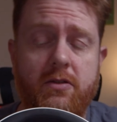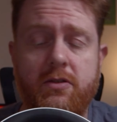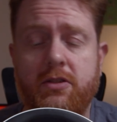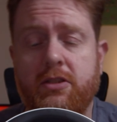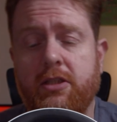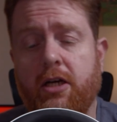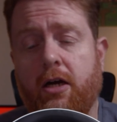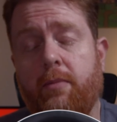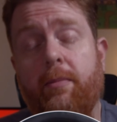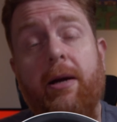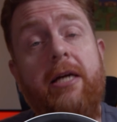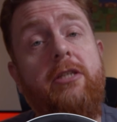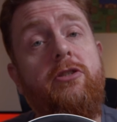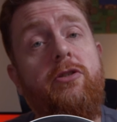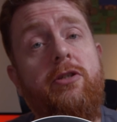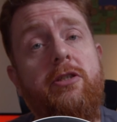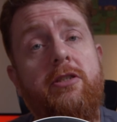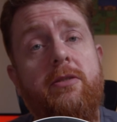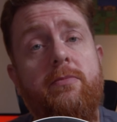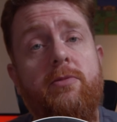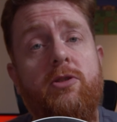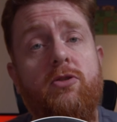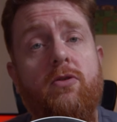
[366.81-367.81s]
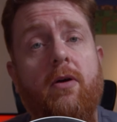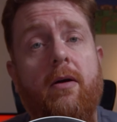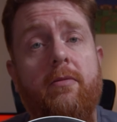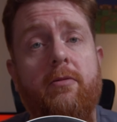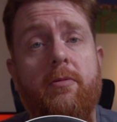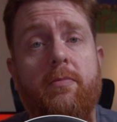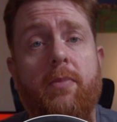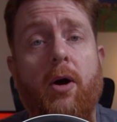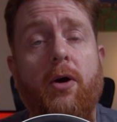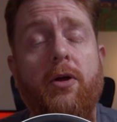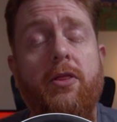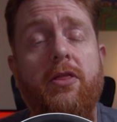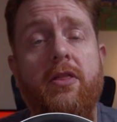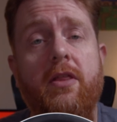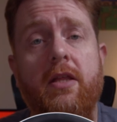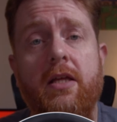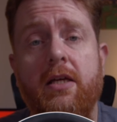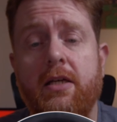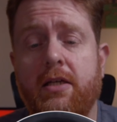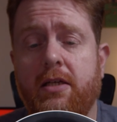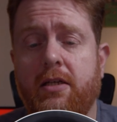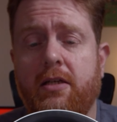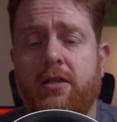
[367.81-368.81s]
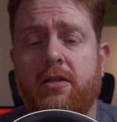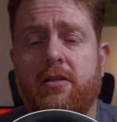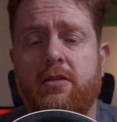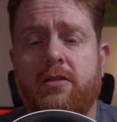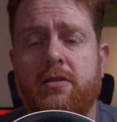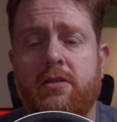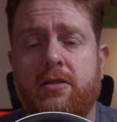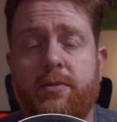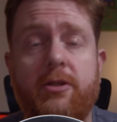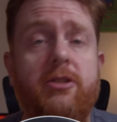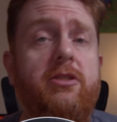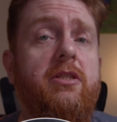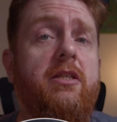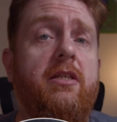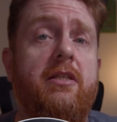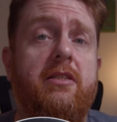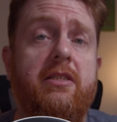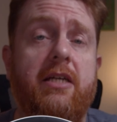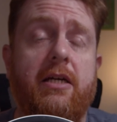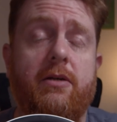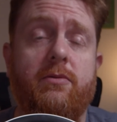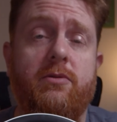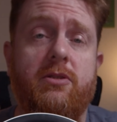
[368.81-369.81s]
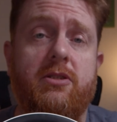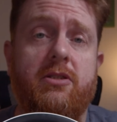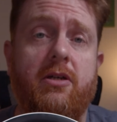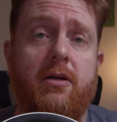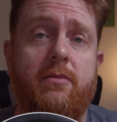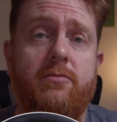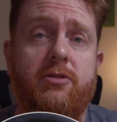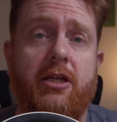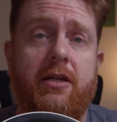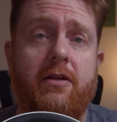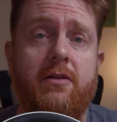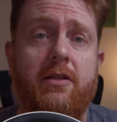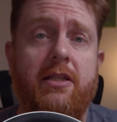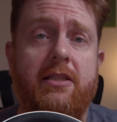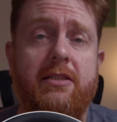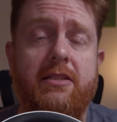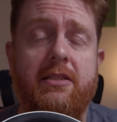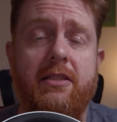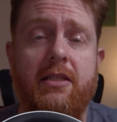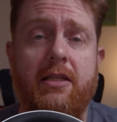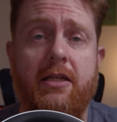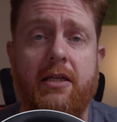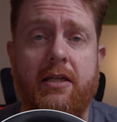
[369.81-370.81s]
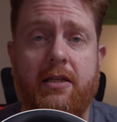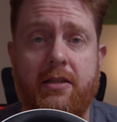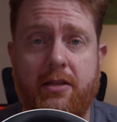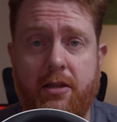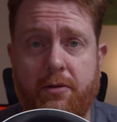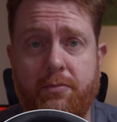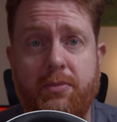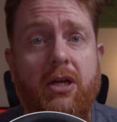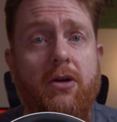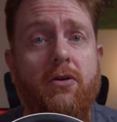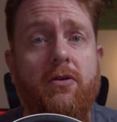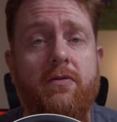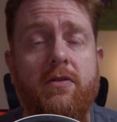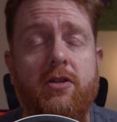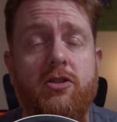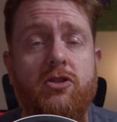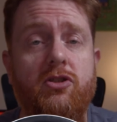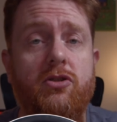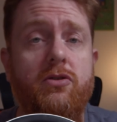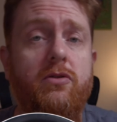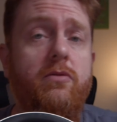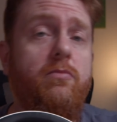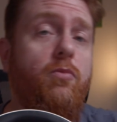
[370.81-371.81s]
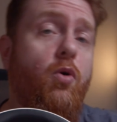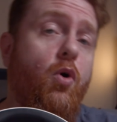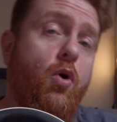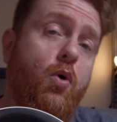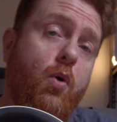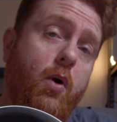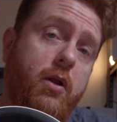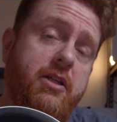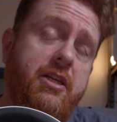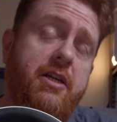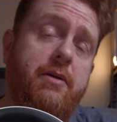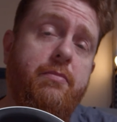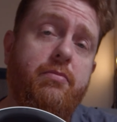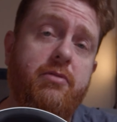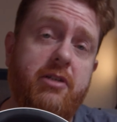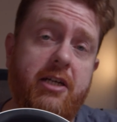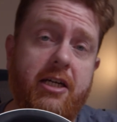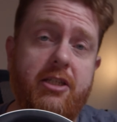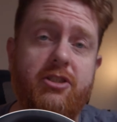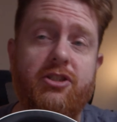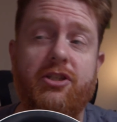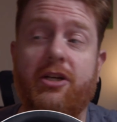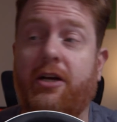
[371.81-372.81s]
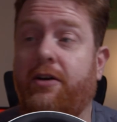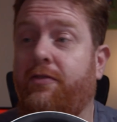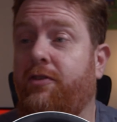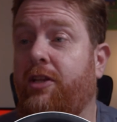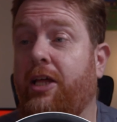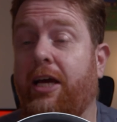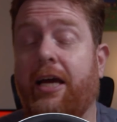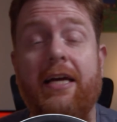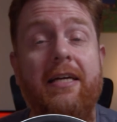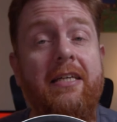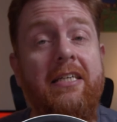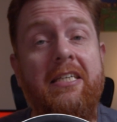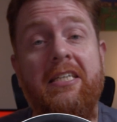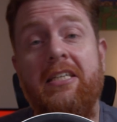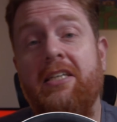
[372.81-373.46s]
So make sure you subscribe to both, especially the TechWizTime channel. It's the bigger of the two, more quality production over there.